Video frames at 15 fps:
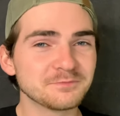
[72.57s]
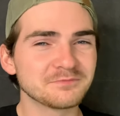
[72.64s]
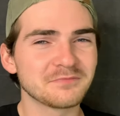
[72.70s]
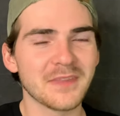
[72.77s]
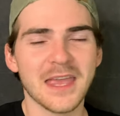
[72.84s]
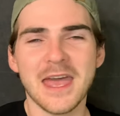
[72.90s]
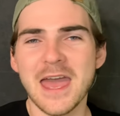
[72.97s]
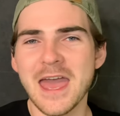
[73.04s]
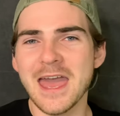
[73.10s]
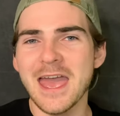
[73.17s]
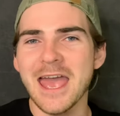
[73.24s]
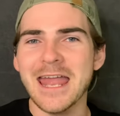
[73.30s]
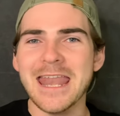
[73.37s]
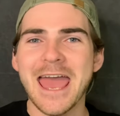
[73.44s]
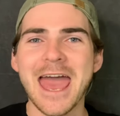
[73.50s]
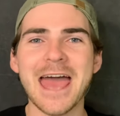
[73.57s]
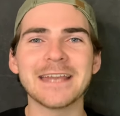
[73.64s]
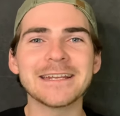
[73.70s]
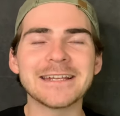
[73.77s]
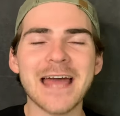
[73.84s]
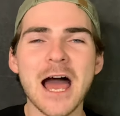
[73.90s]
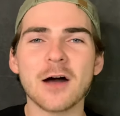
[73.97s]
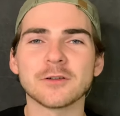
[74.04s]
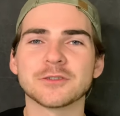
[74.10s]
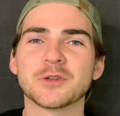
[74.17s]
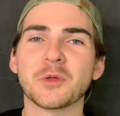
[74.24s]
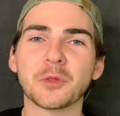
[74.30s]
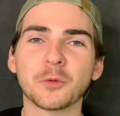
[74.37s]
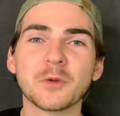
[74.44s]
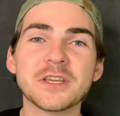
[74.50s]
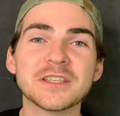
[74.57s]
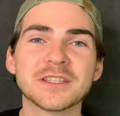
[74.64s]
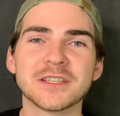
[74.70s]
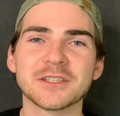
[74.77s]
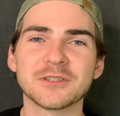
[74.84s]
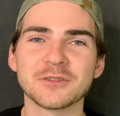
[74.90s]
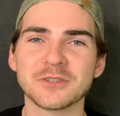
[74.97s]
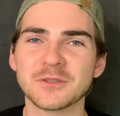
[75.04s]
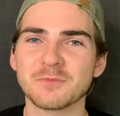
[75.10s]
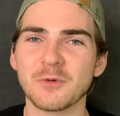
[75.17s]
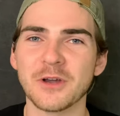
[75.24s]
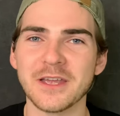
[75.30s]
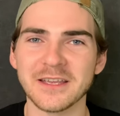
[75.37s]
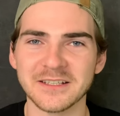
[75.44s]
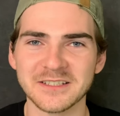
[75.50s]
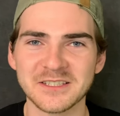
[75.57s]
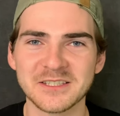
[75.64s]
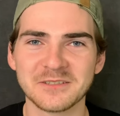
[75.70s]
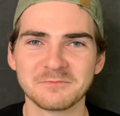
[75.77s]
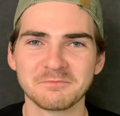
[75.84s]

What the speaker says: and headed out to Three Sisters Springs.